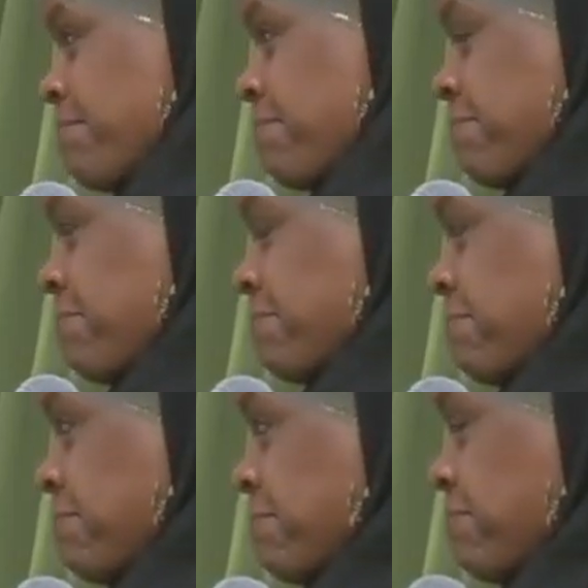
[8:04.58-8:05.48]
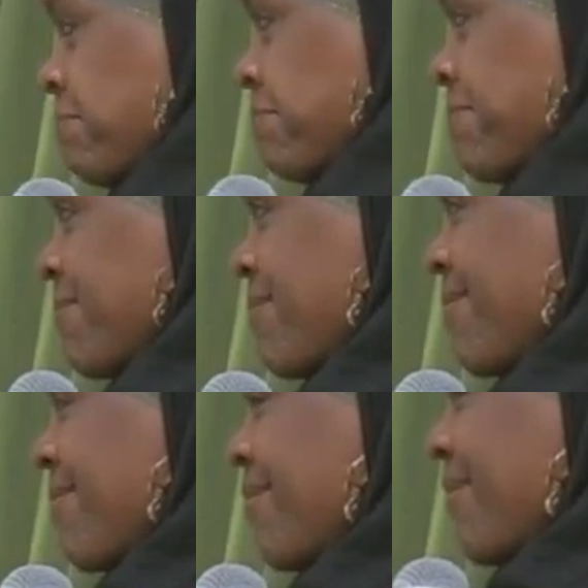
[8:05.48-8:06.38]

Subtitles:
(silence)